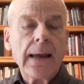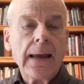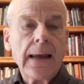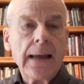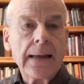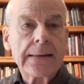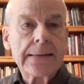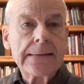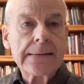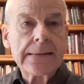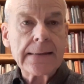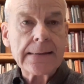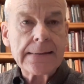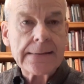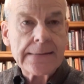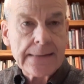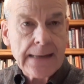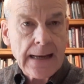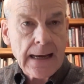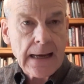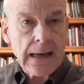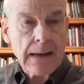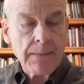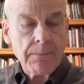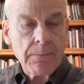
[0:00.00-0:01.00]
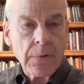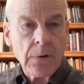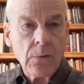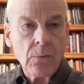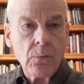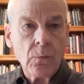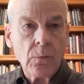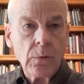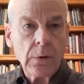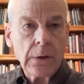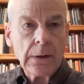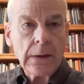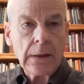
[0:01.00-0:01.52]
It's the same
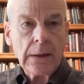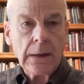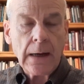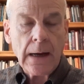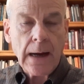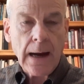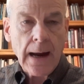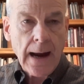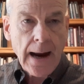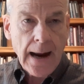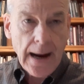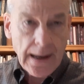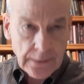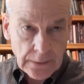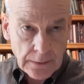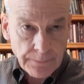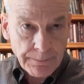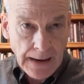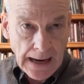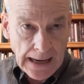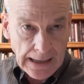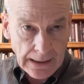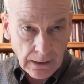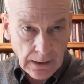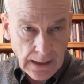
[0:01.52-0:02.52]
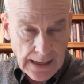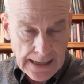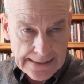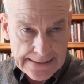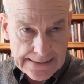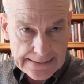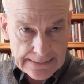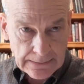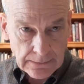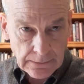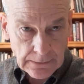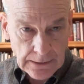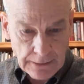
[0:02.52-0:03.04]
at the
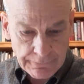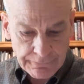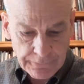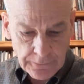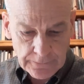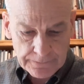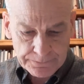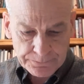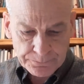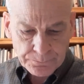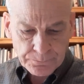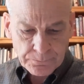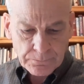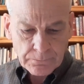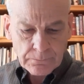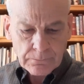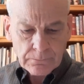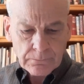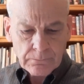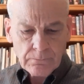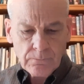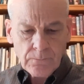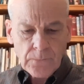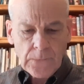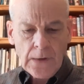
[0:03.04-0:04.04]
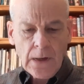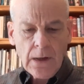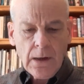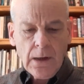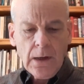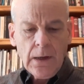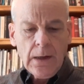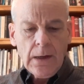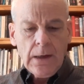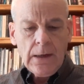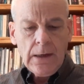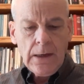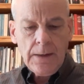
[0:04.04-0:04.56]
biological level.
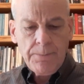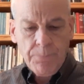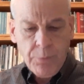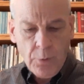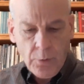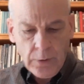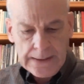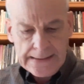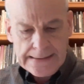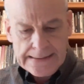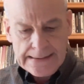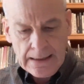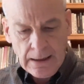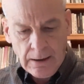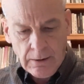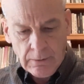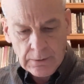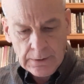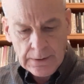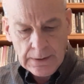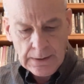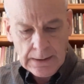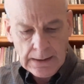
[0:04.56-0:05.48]
He points out